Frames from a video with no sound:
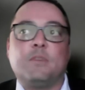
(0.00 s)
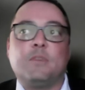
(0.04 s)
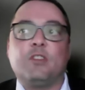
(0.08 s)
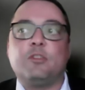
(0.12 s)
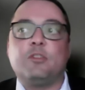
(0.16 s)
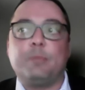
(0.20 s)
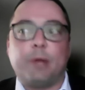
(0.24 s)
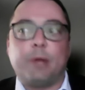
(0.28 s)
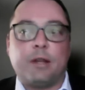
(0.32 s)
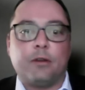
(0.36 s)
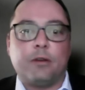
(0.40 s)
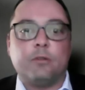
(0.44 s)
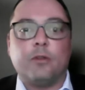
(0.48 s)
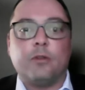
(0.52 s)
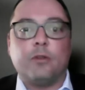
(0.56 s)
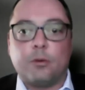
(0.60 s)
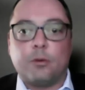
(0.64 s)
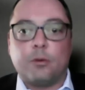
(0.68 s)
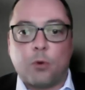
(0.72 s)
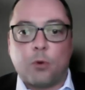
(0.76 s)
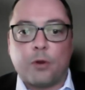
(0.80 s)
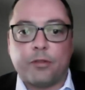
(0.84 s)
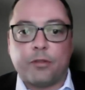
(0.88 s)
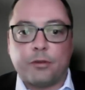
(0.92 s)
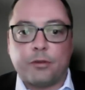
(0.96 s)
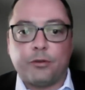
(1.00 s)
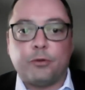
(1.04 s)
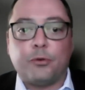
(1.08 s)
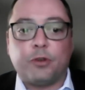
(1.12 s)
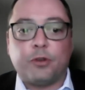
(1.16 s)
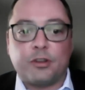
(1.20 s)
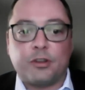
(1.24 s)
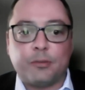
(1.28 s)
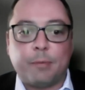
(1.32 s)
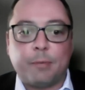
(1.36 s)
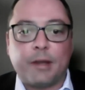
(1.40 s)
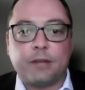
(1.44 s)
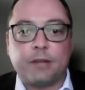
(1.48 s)
spend a little more than you'd
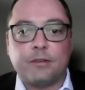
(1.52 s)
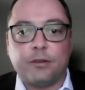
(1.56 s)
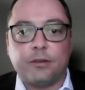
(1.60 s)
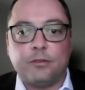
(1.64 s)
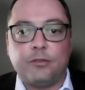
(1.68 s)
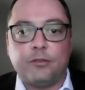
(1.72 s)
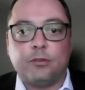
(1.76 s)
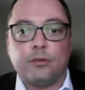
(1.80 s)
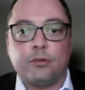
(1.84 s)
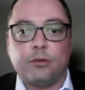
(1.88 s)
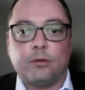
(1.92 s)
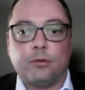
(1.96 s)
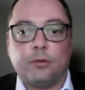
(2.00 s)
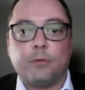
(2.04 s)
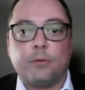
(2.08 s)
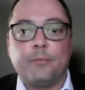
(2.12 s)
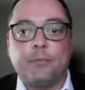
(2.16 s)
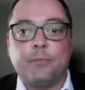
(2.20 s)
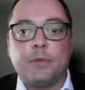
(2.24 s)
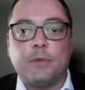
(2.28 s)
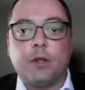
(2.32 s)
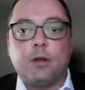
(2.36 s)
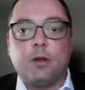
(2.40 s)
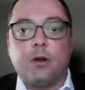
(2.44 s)
expected to